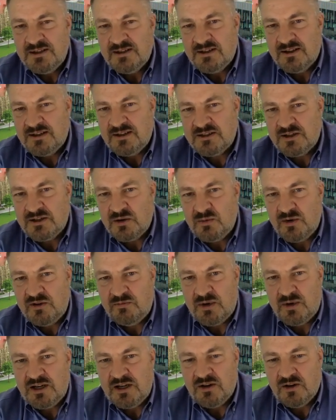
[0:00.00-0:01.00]
And so we've
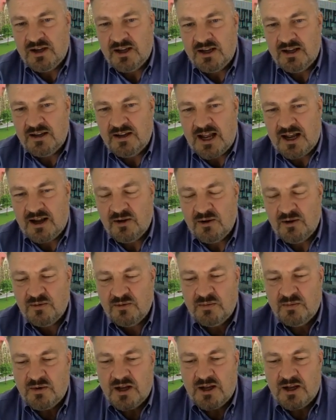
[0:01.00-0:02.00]
been looking at
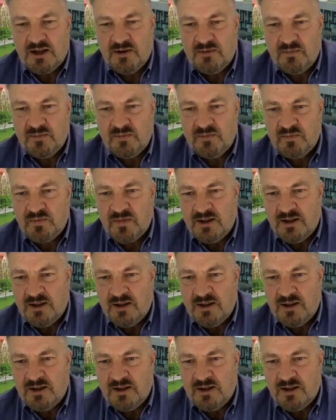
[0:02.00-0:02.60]
how the